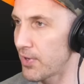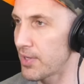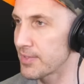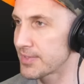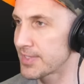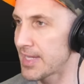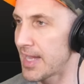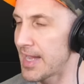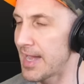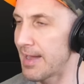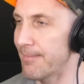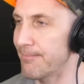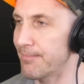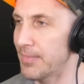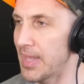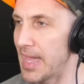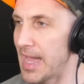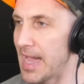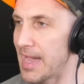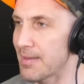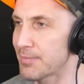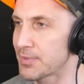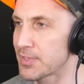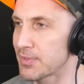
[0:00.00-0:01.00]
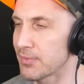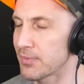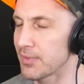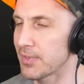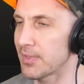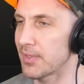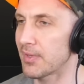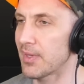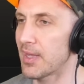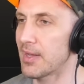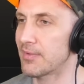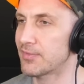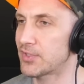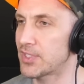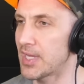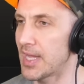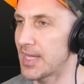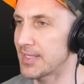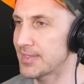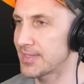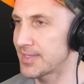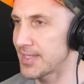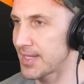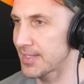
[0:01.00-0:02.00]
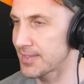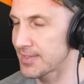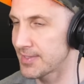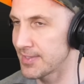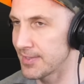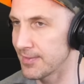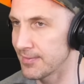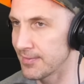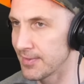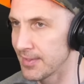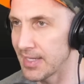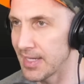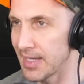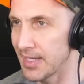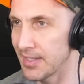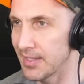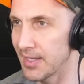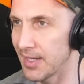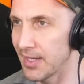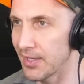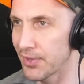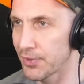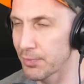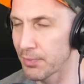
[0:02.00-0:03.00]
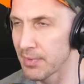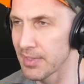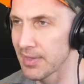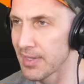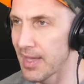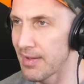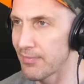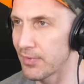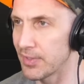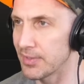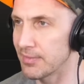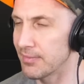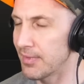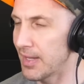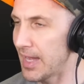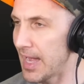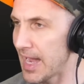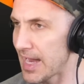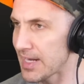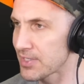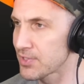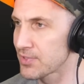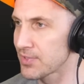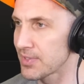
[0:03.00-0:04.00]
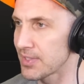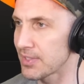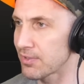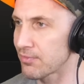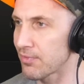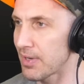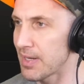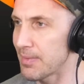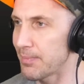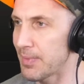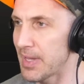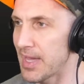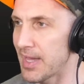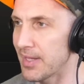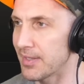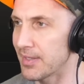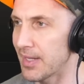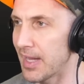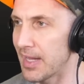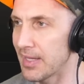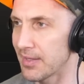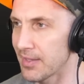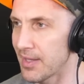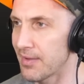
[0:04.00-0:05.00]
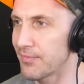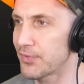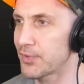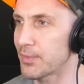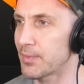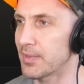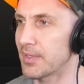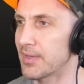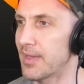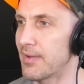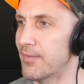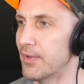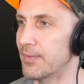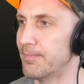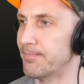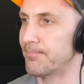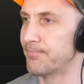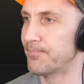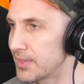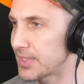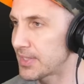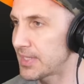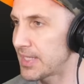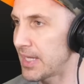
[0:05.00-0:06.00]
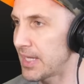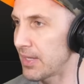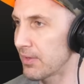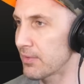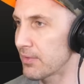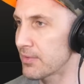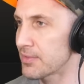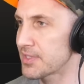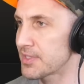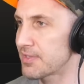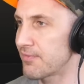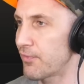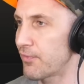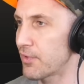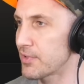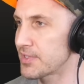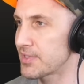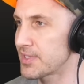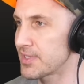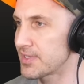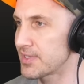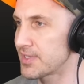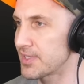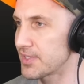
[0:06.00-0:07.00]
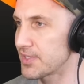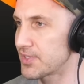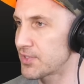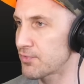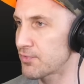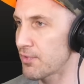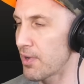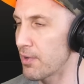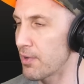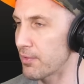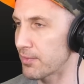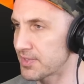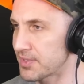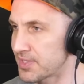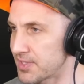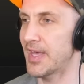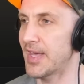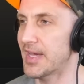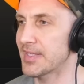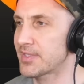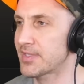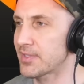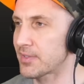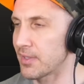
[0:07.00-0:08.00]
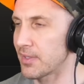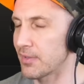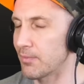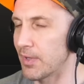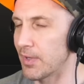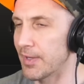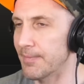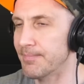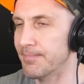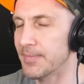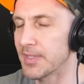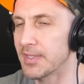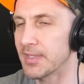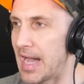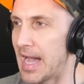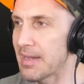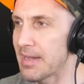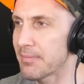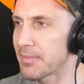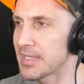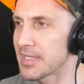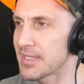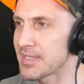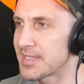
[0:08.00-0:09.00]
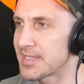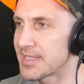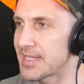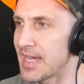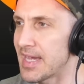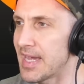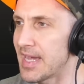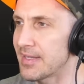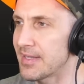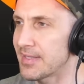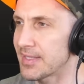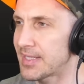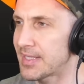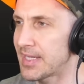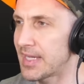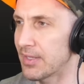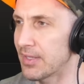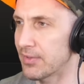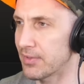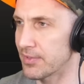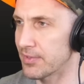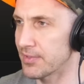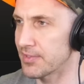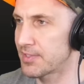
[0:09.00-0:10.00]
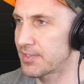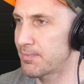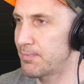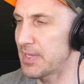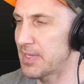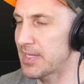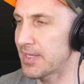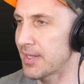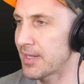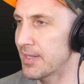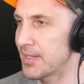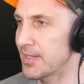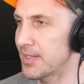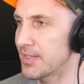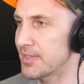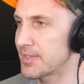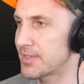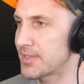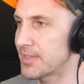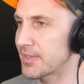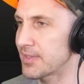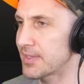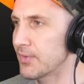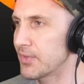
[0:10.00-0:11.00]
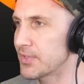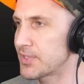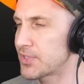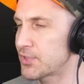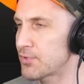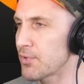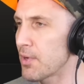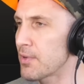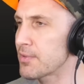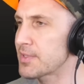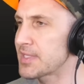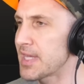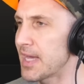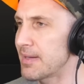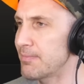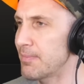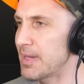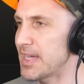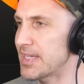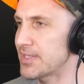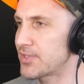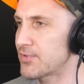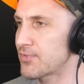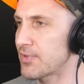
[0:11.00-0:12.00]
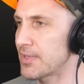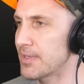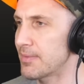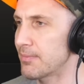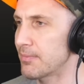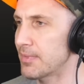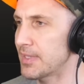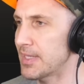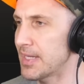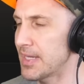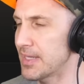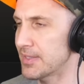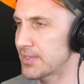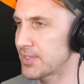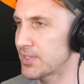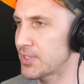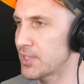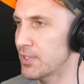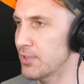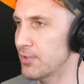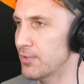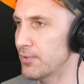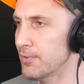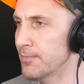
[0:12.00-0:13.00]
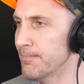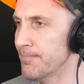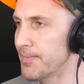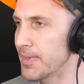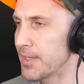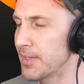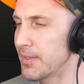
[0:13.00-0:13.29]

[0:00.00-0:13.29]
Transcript: all time. Absolutely love Chad Sexton. And uh, 311, actually a great band. I love 311. The Killers versus the Strokes. That's a good one. I'm going to say The Killers because The Strokes had mainstream hits too,